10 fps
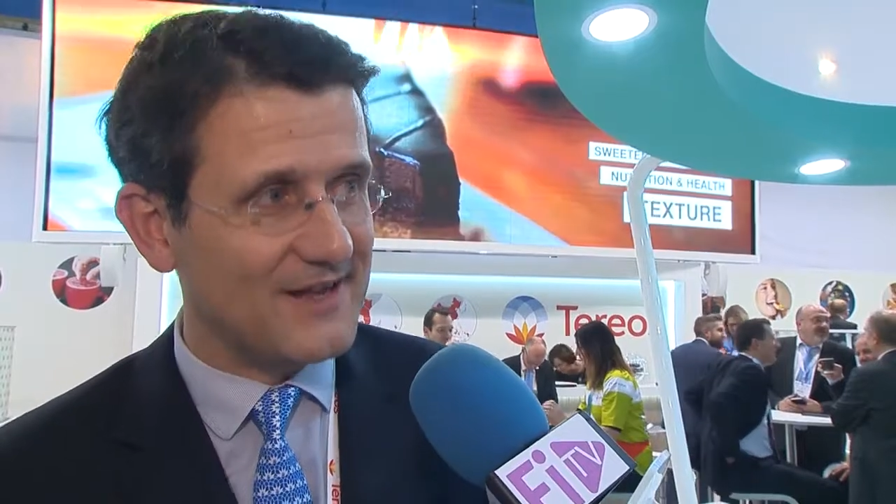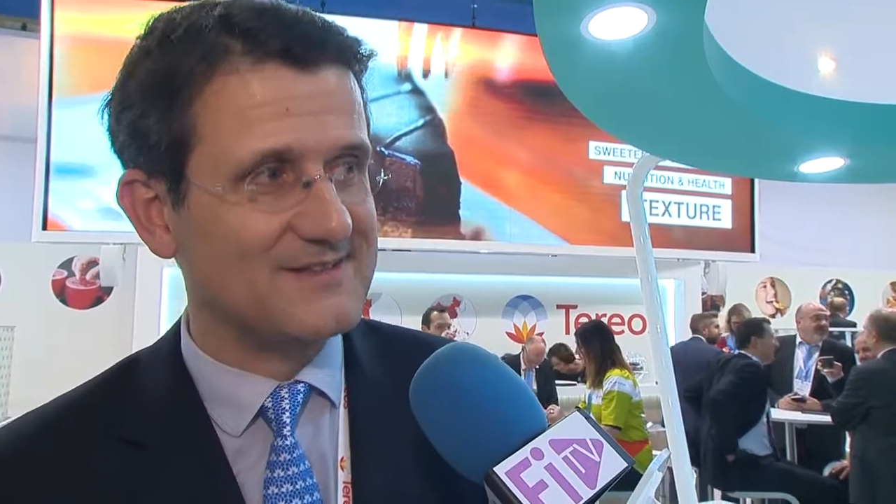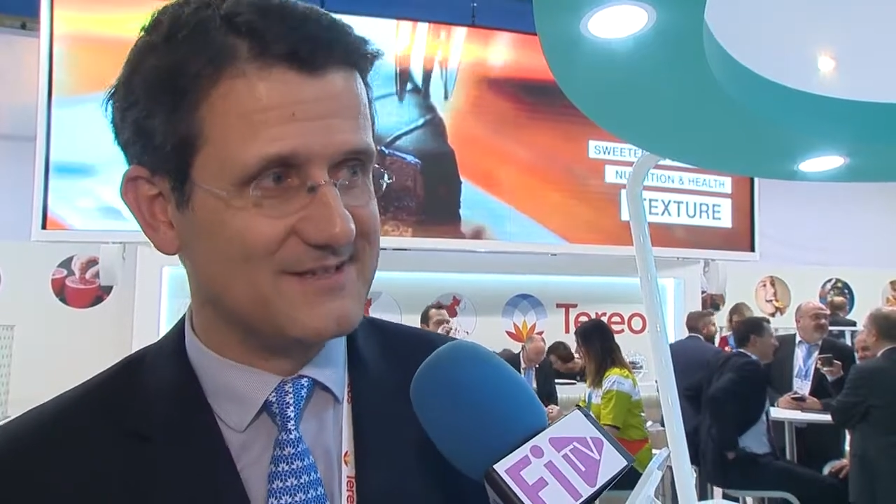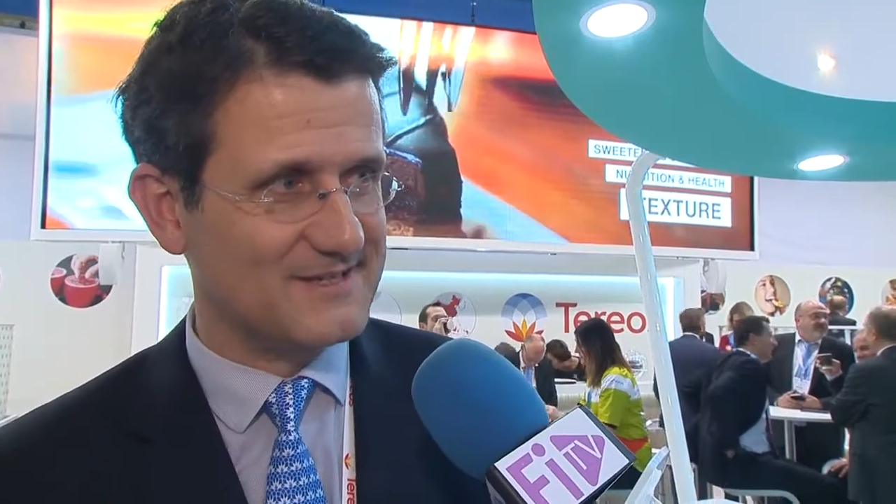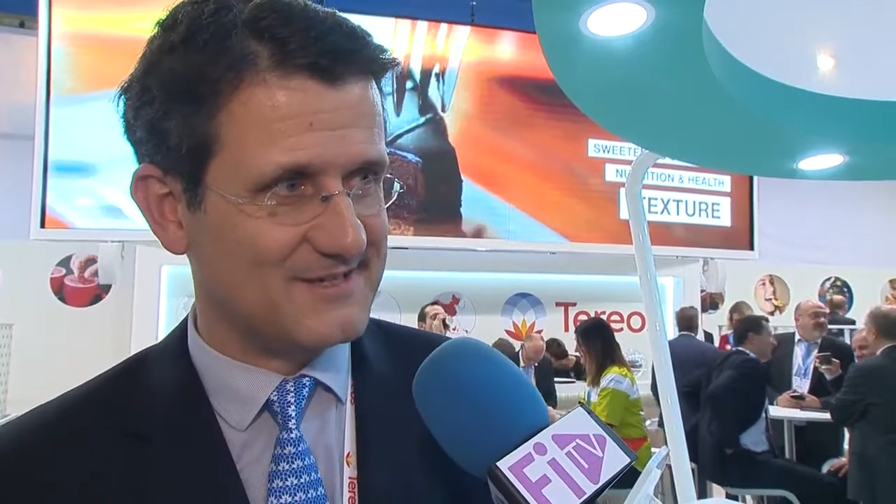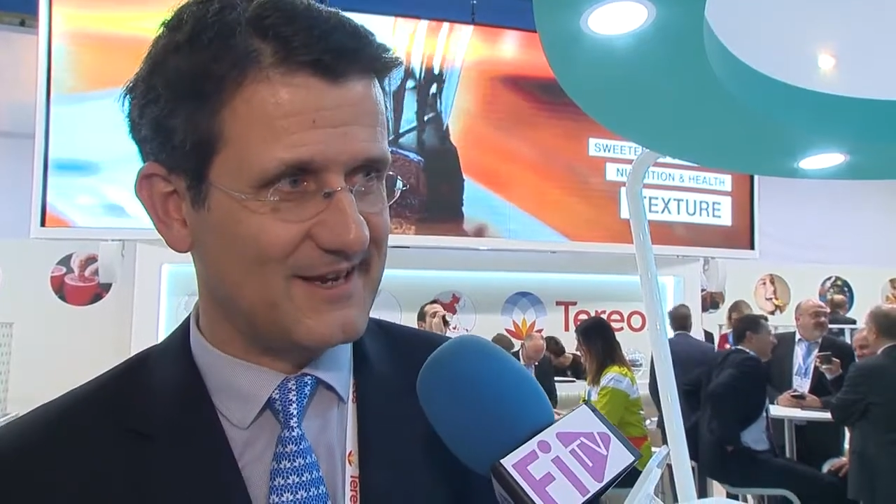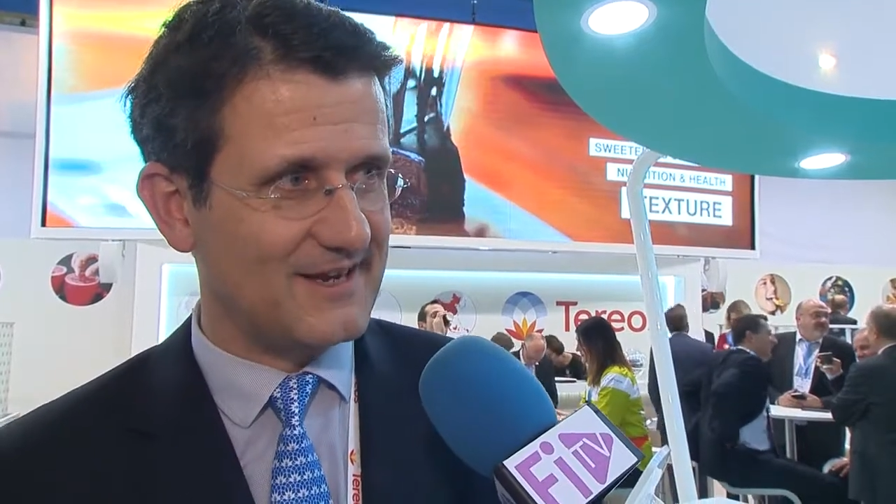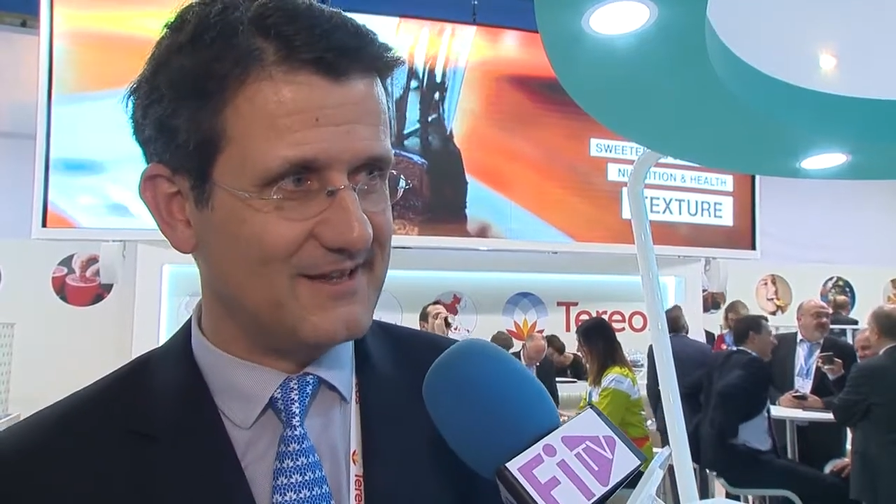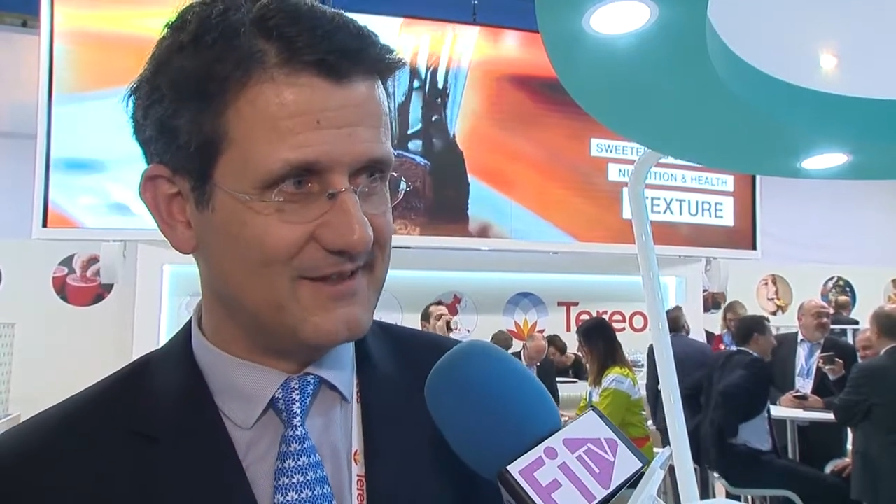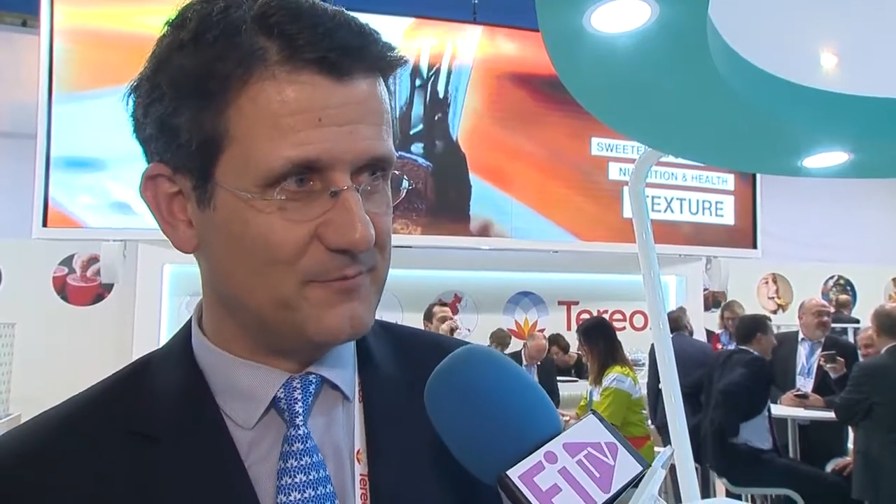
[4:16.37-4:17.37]
that is
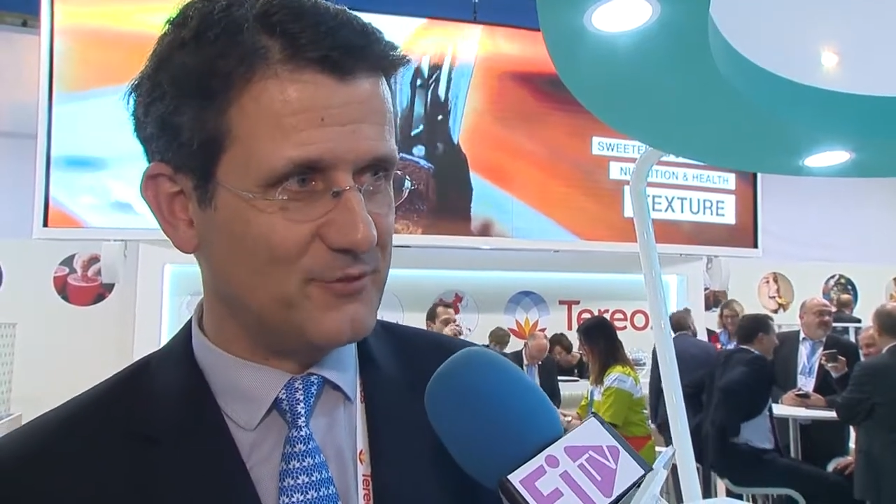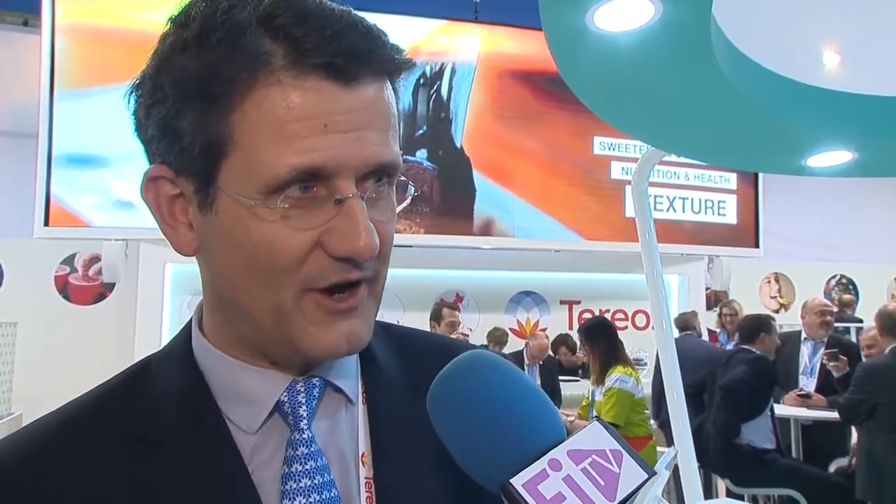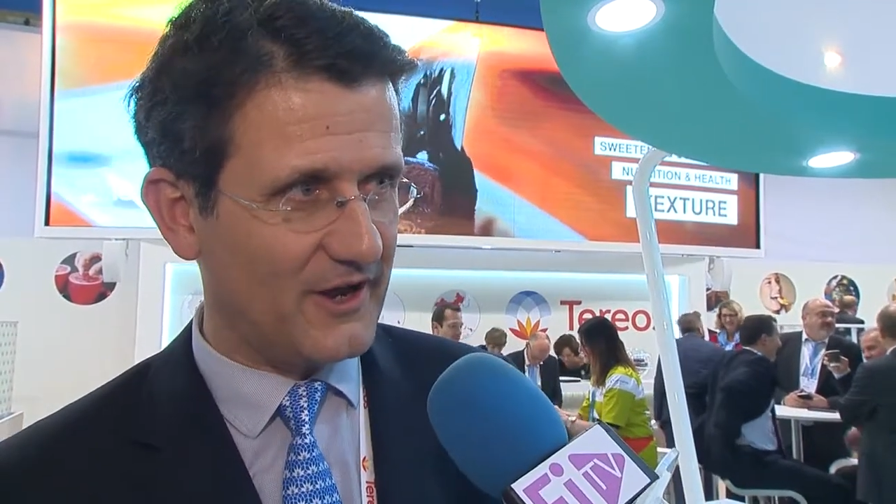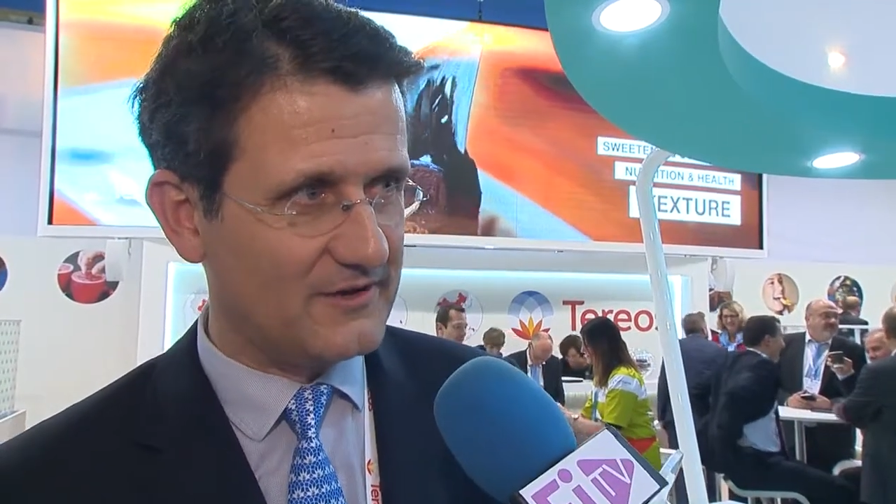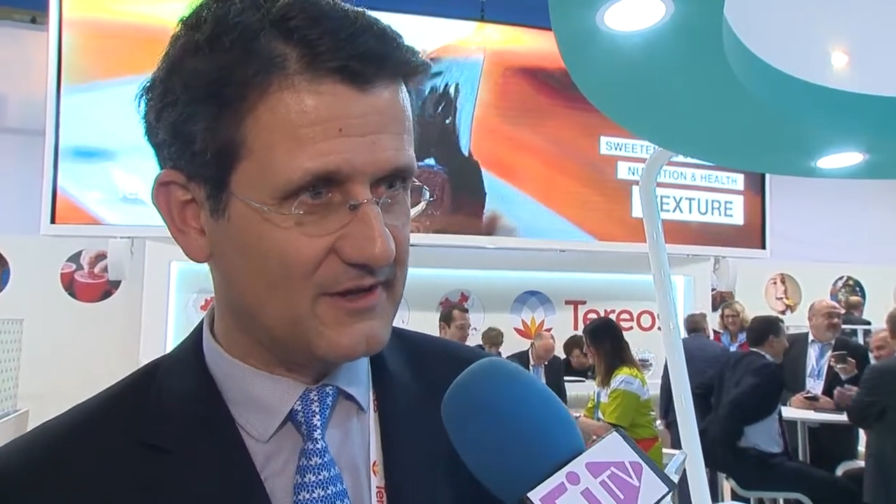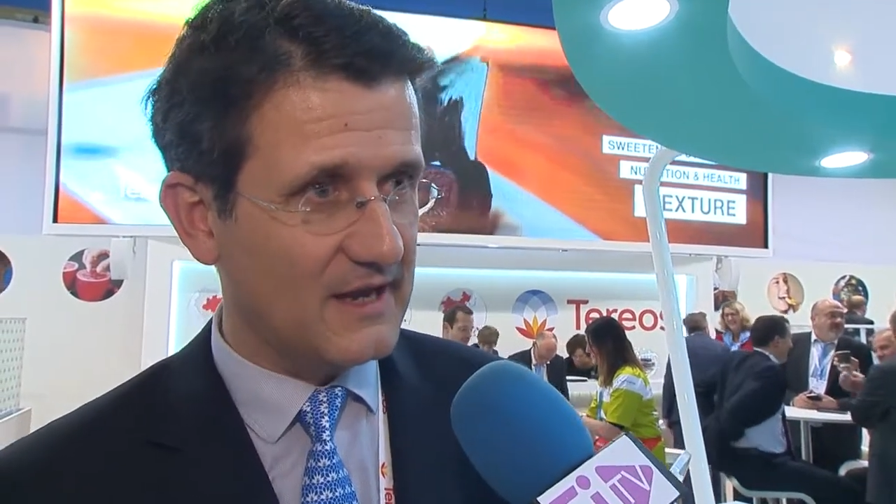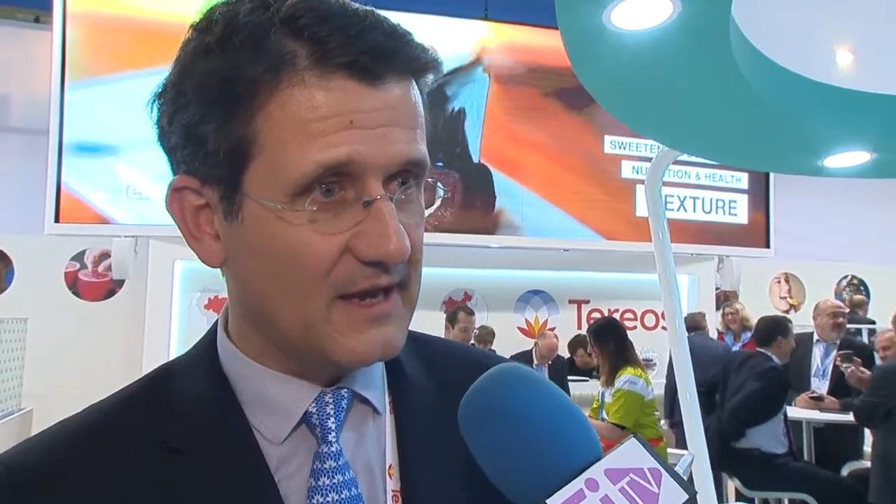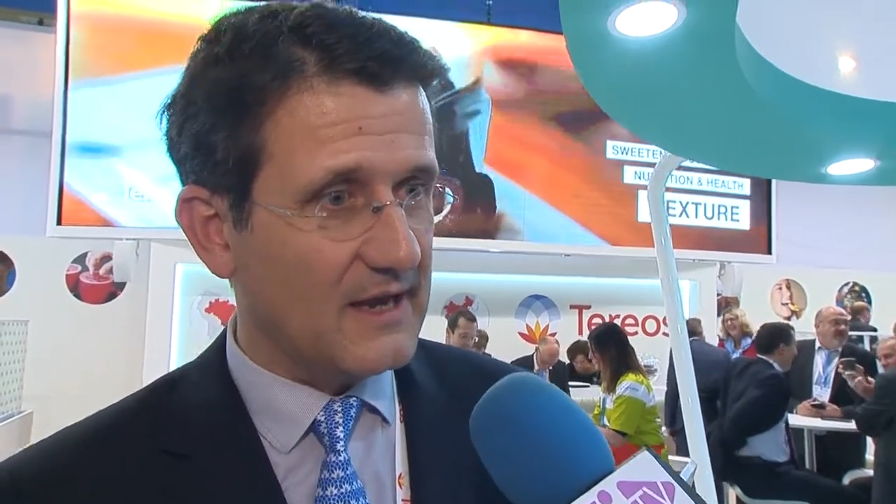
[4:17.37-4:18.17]
in their product,